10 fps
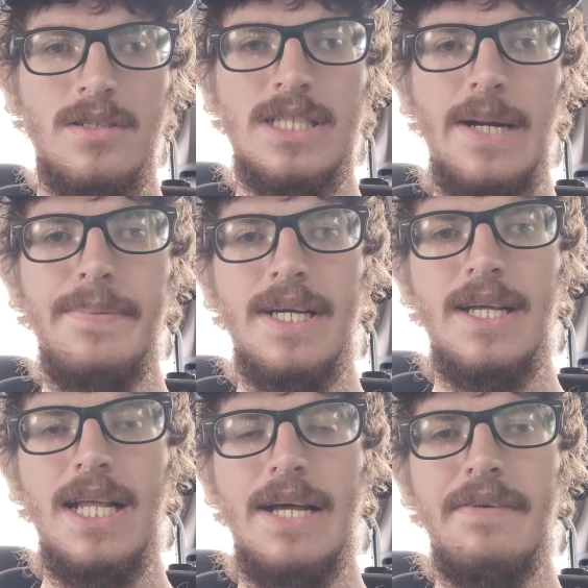On top of
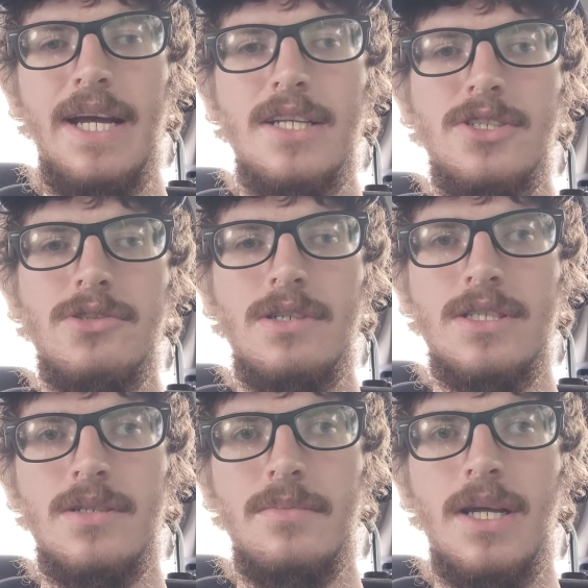that, I've got a
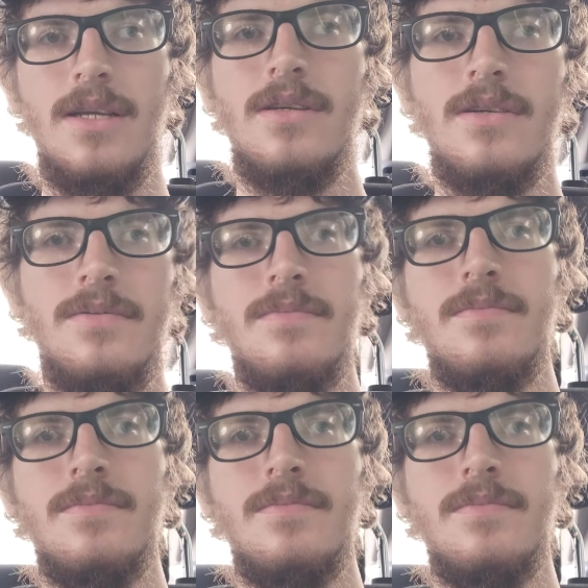choice to make.